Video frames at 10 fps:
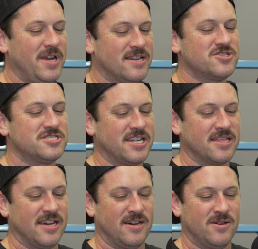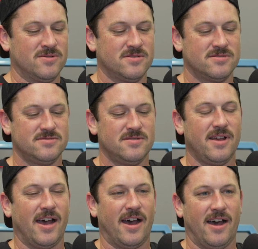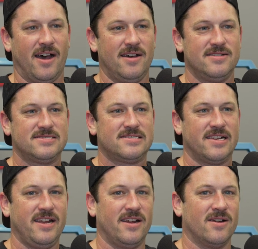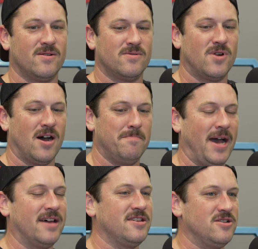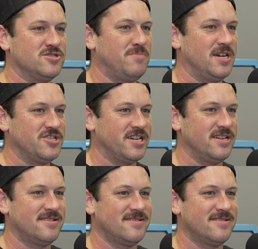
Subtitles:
be interesting though, to hear Rob Matthews' budget.